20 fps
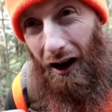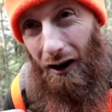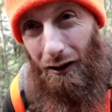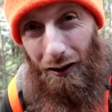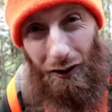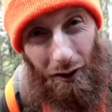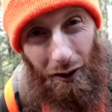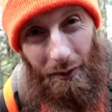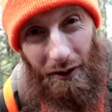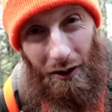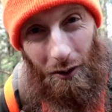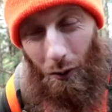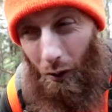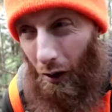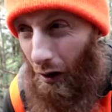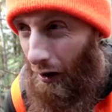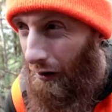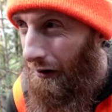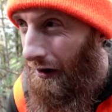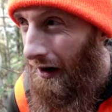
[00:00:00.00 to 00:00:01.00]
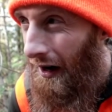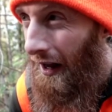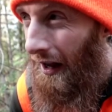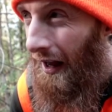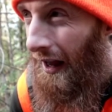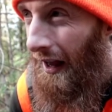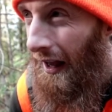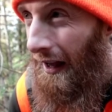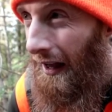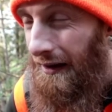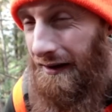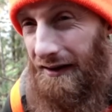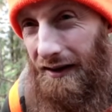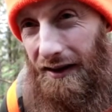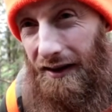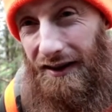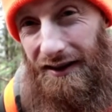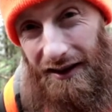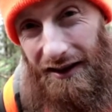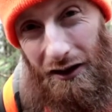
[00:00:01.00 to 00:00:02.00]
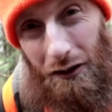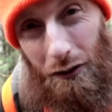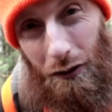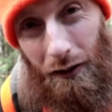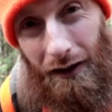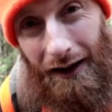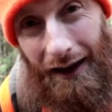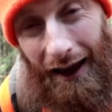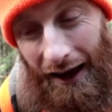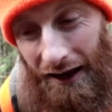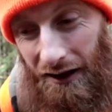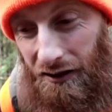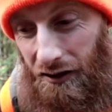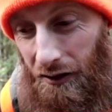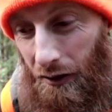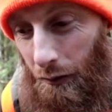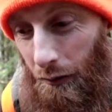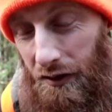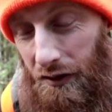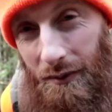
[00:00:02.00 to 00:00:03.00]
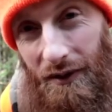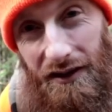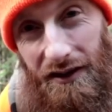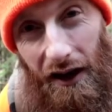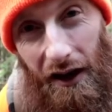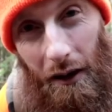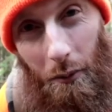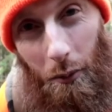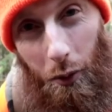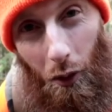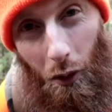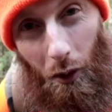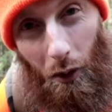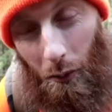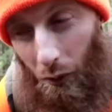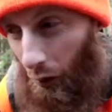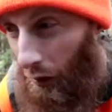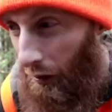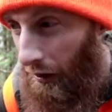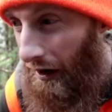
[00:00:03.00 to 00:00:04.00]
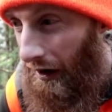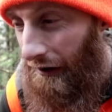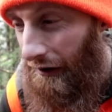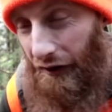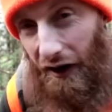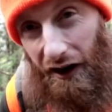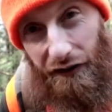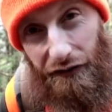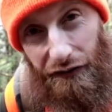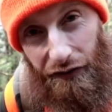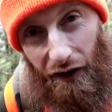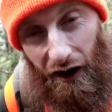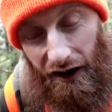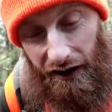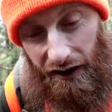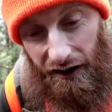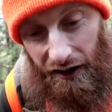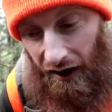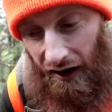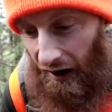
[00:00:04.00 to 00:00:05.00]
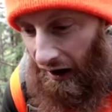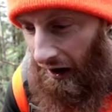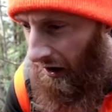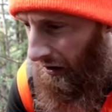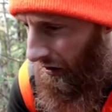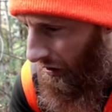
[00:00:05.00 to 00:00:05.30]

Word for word: I got a little bit of water. It's a steel canister, which means I can boil more if I can find it.